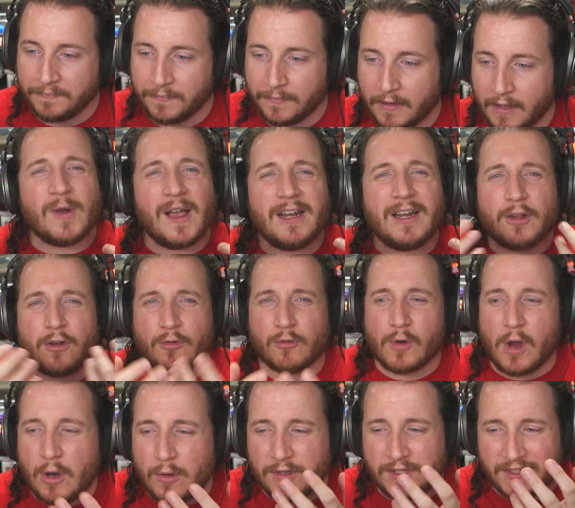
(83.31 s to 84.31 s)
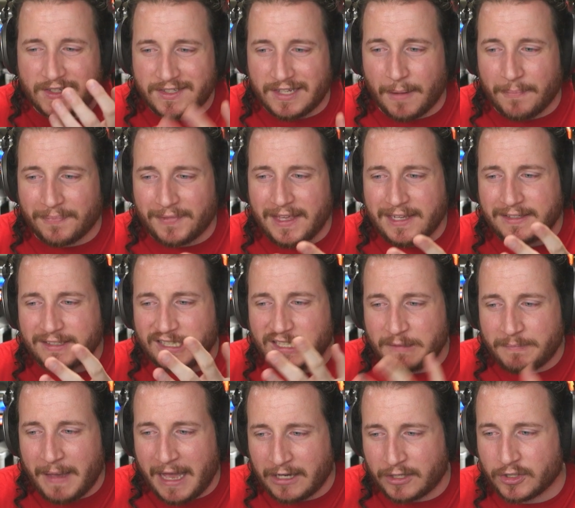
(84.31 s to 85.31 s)
They're trying to grow something
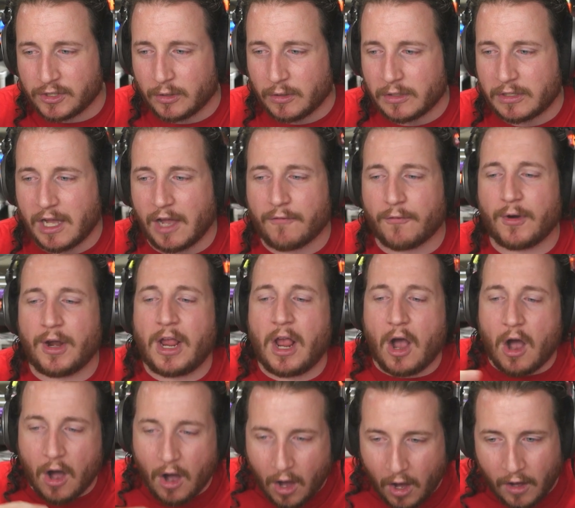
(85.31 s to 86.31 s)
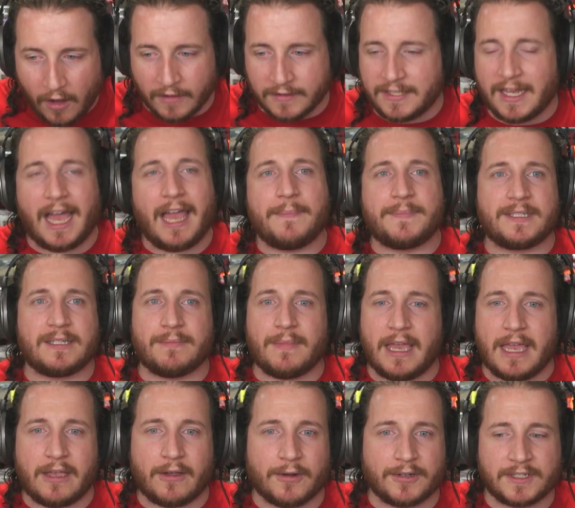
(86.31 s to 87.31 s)
special, covering all types of
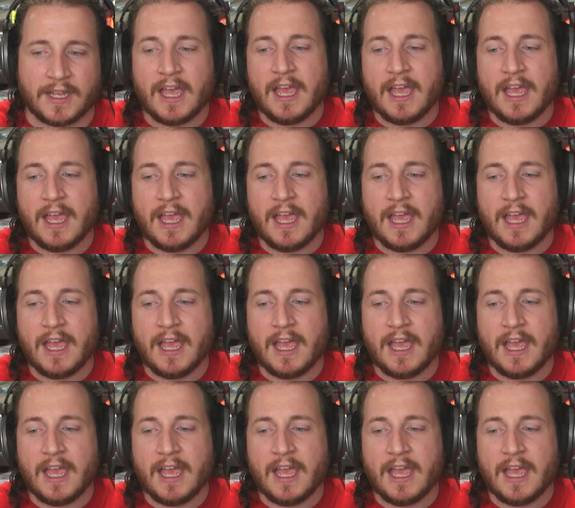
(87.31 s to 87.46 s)
makers.